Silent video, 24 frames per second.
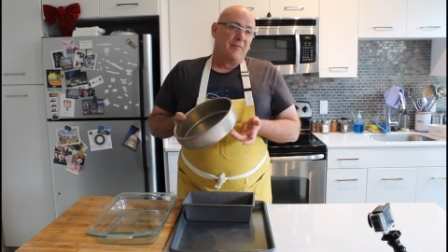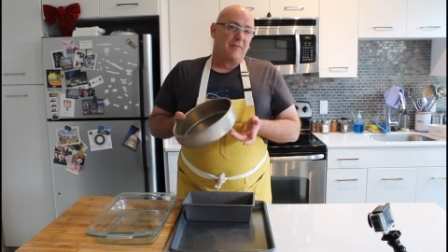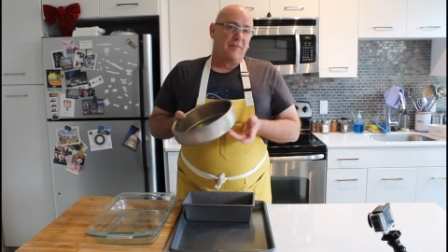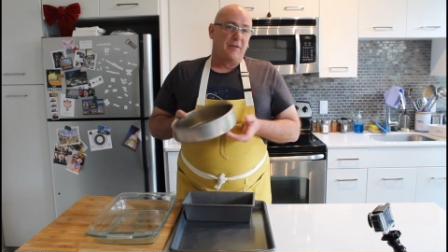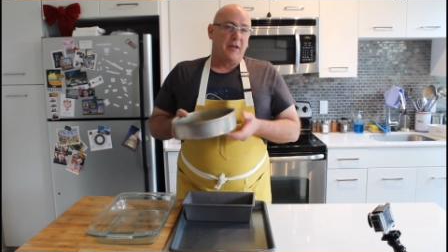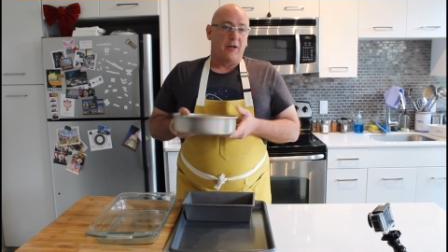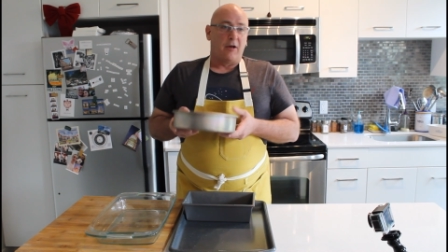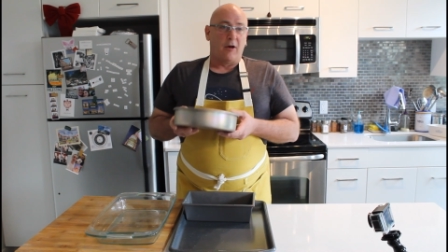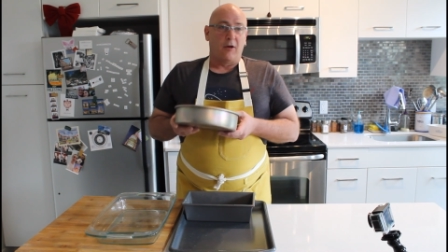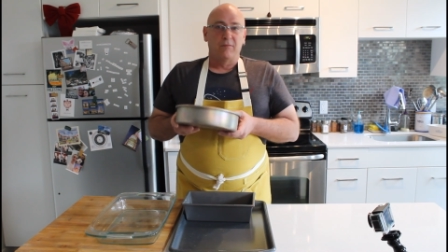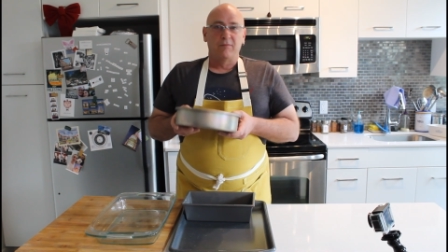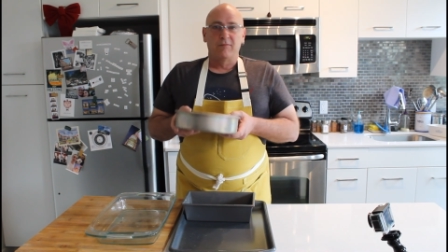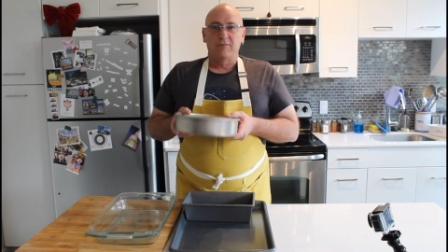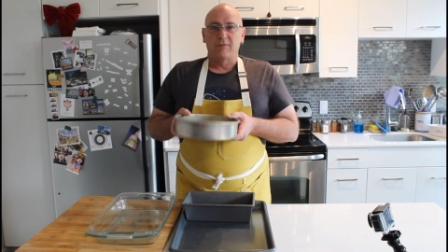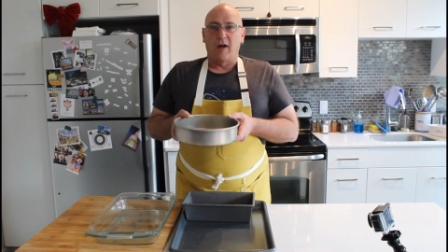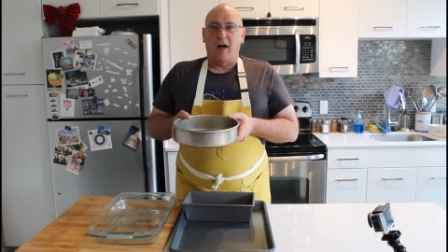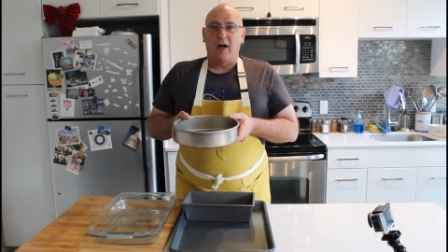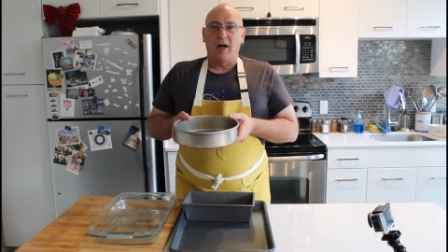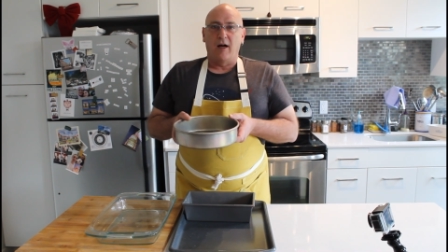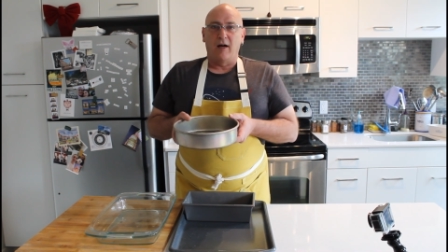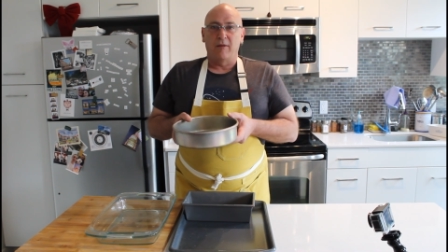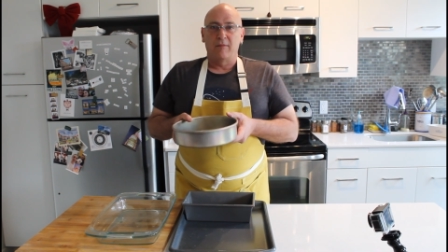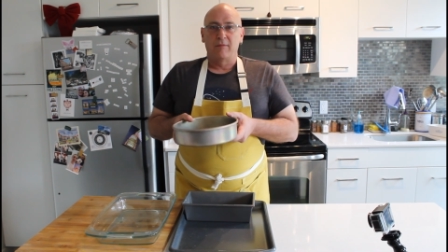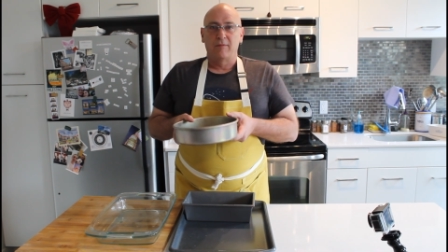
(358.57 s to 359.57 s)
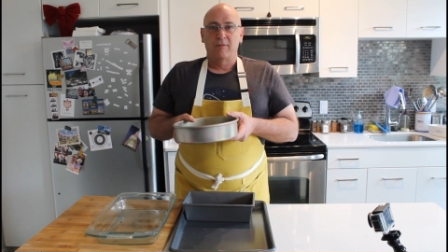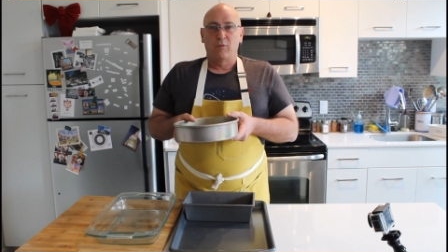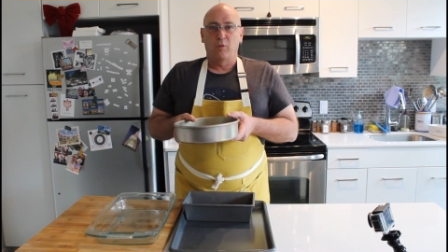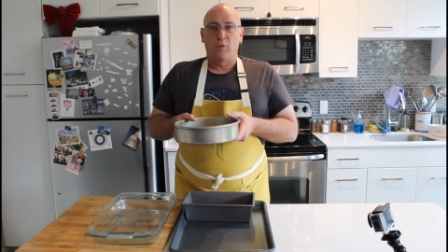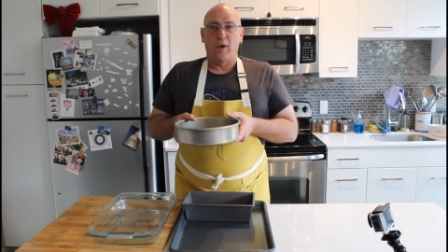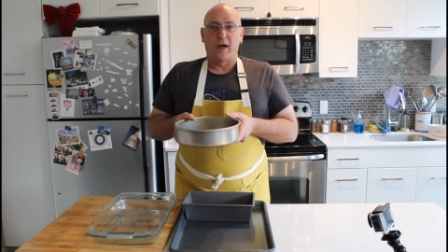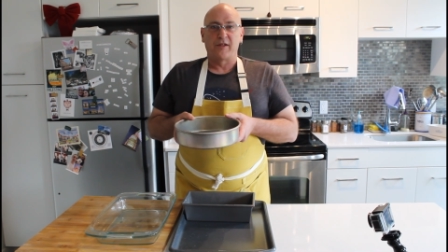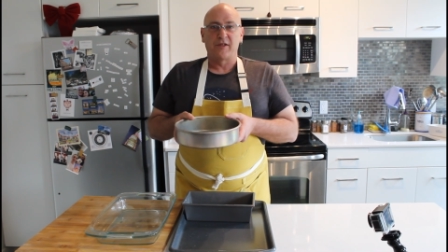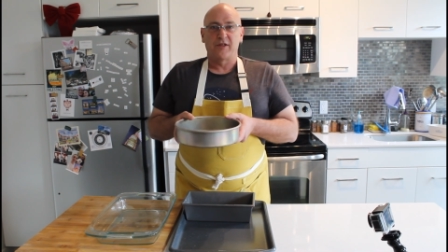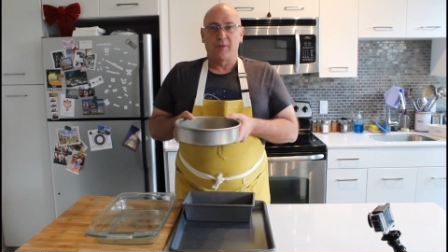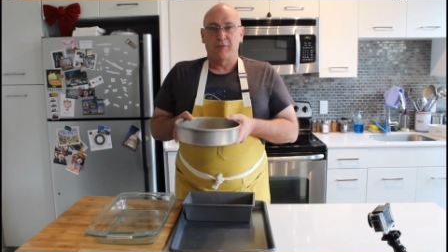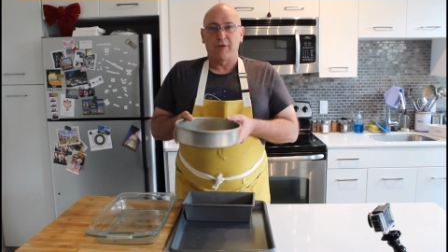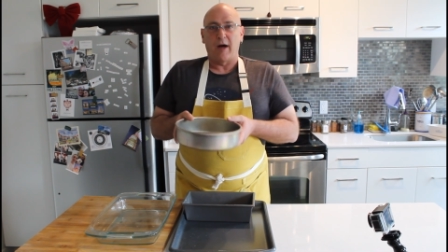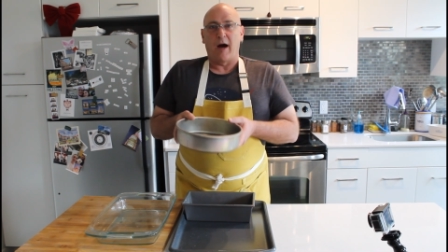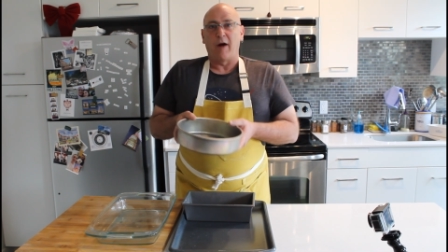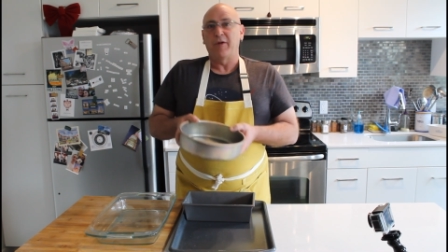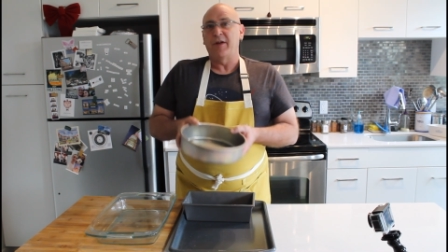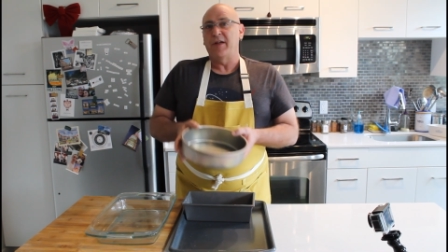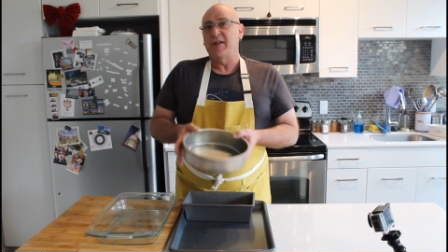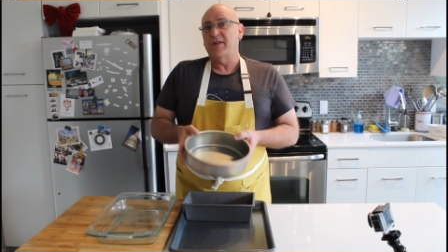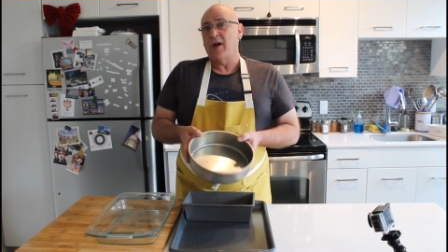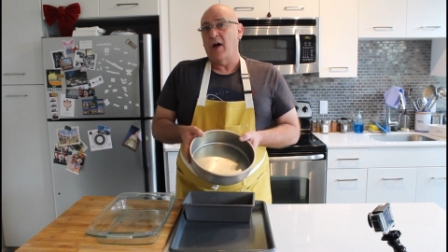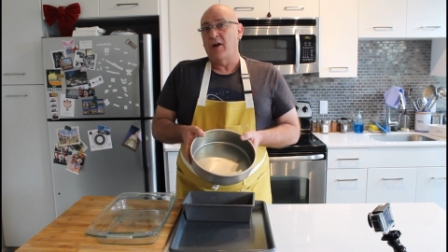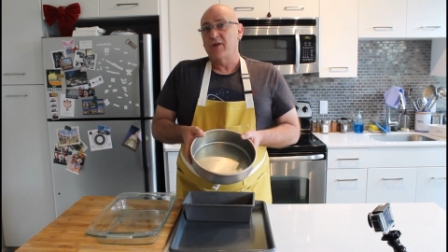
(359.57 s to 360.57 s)
you know, uh, wedges of
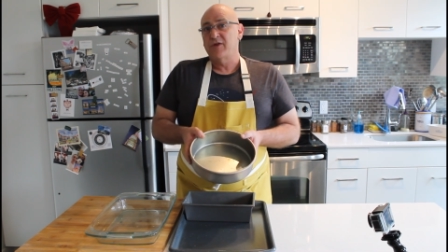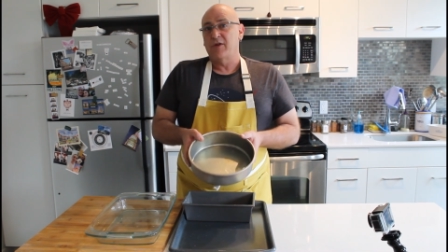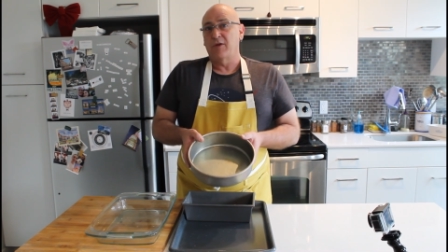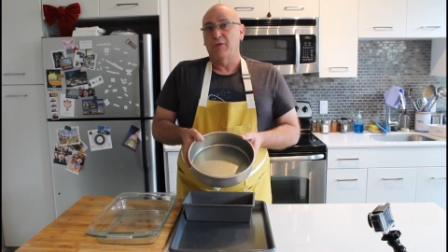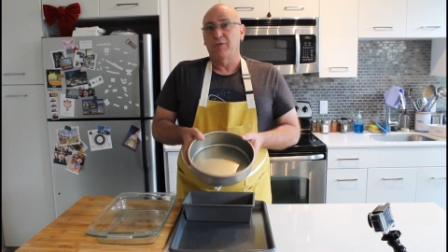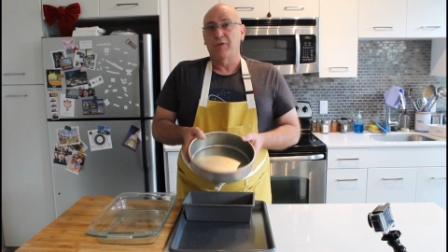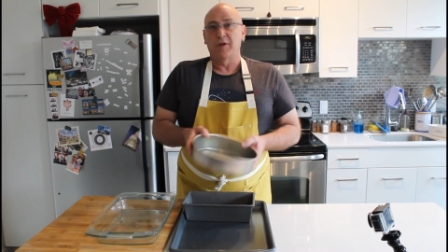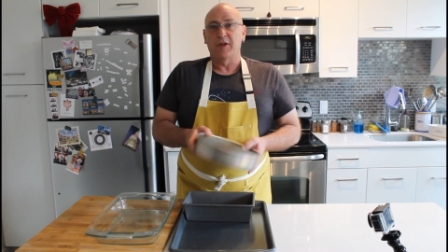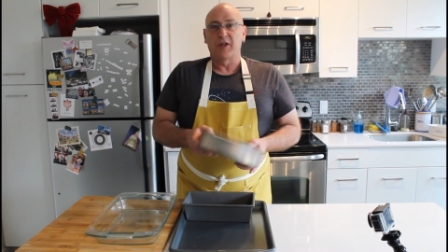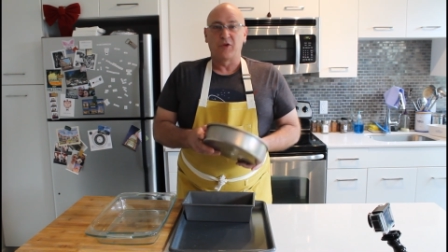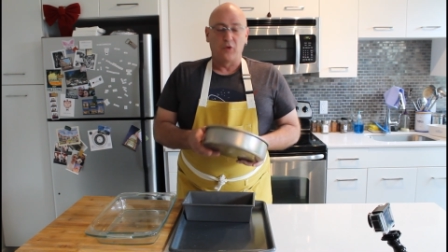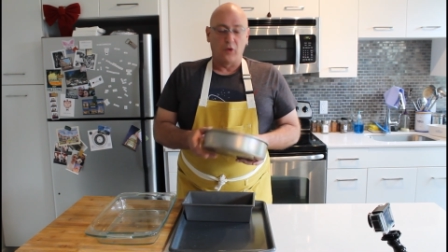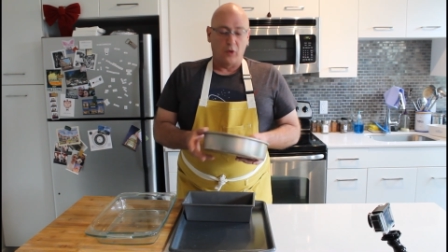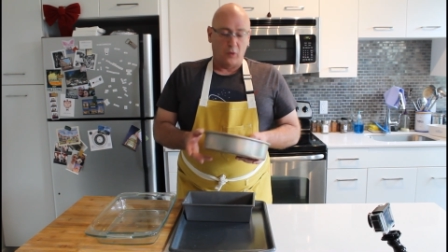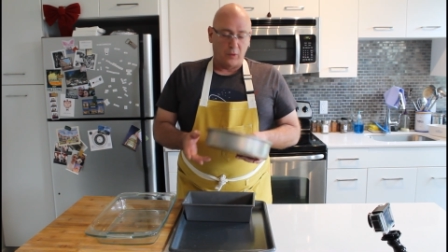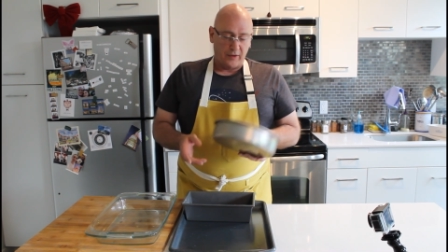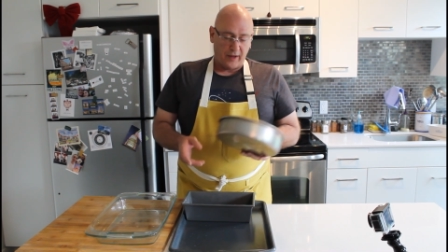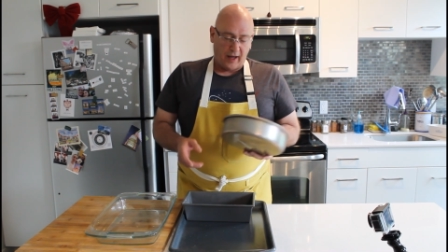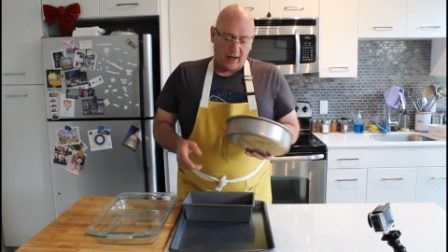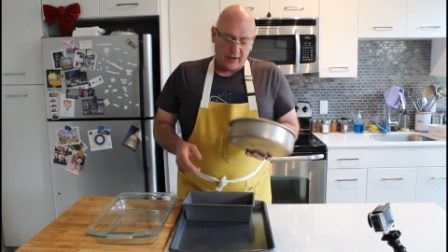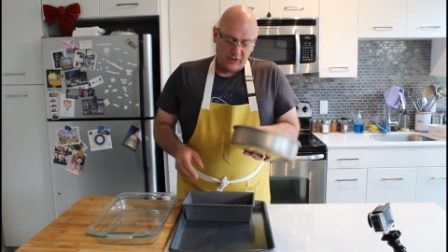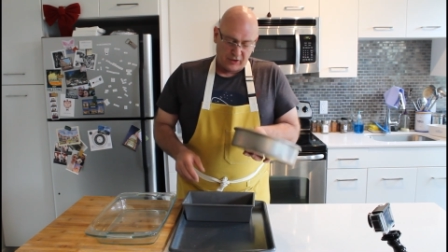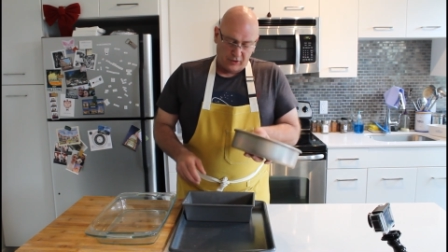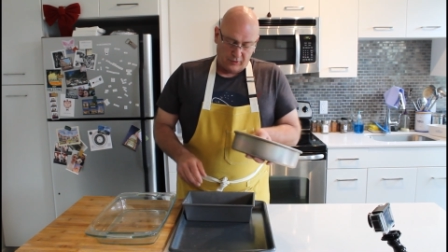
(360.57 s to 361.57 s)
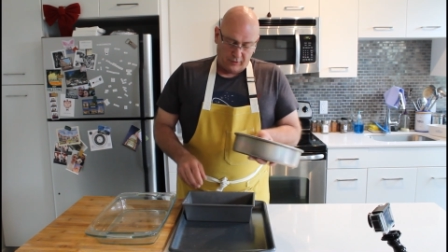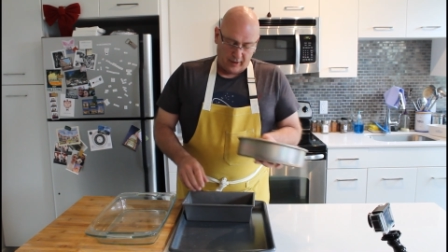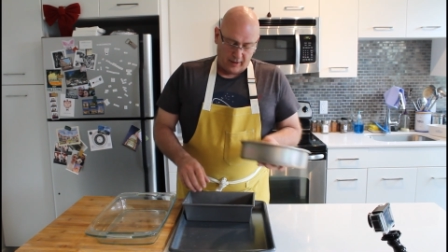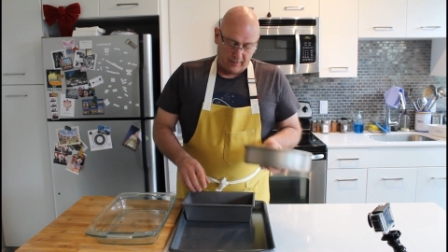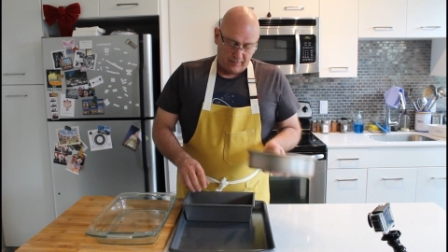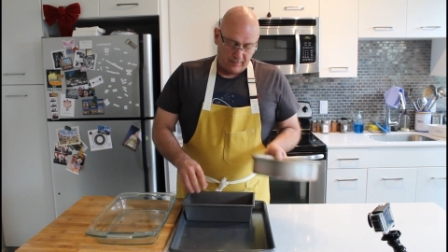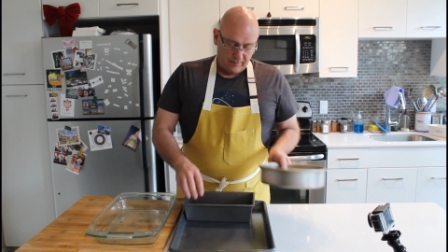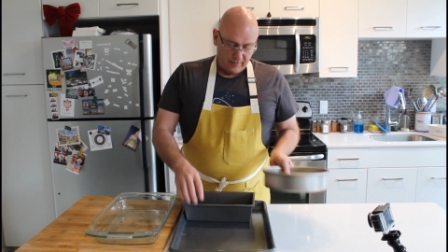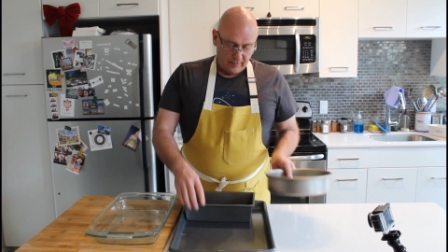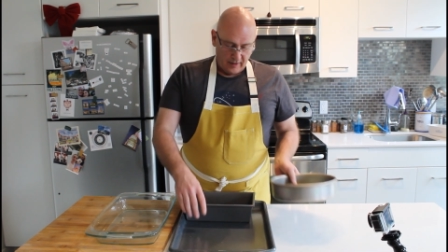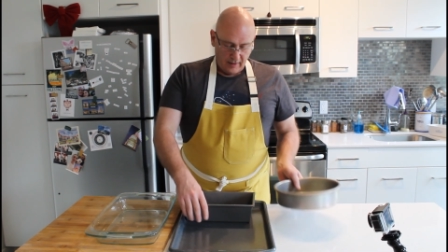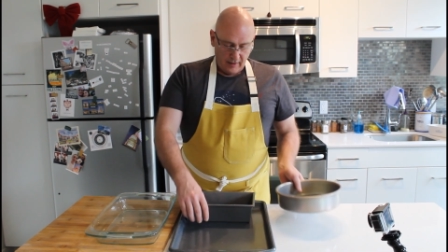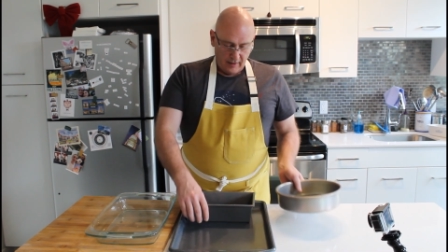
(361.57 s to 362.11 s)
brownies also really cool with ice cream.